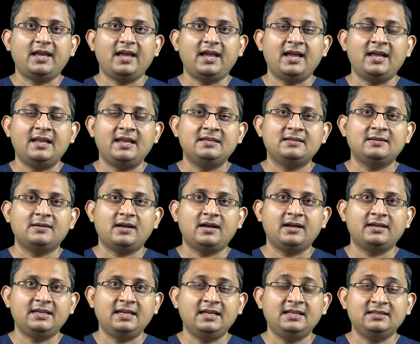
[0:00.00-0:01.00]
And
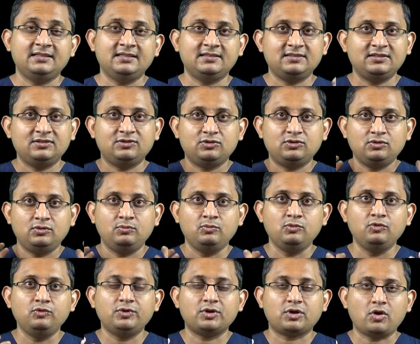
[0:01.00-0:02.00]
again, this is to
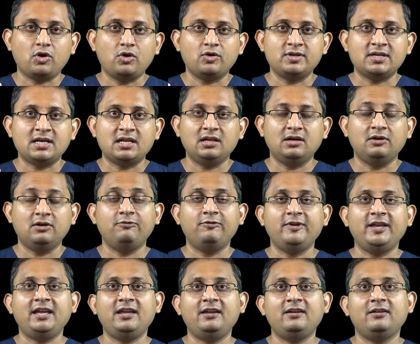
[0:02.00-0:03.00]
move the condyle
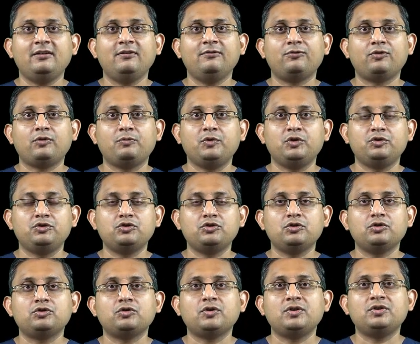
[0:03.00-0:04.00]
away from the
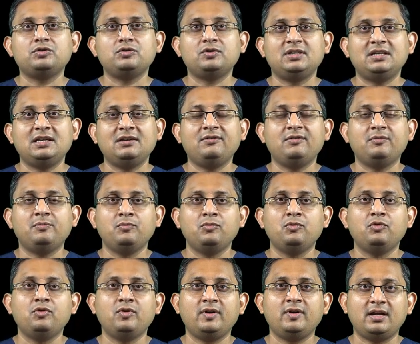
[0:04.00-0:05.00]
jaw joint to give
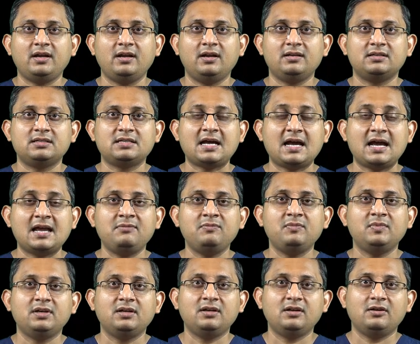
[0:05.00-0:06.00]
more
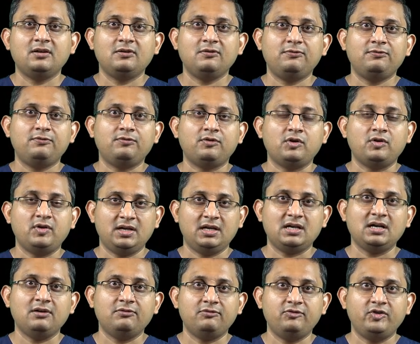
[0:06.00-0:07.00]
time for
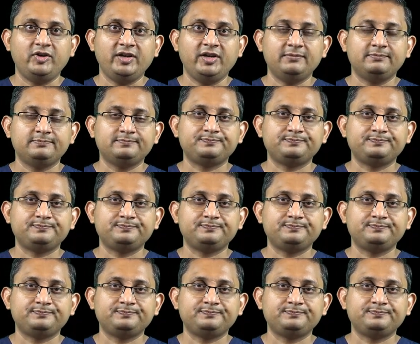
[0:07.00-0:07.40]
recovery.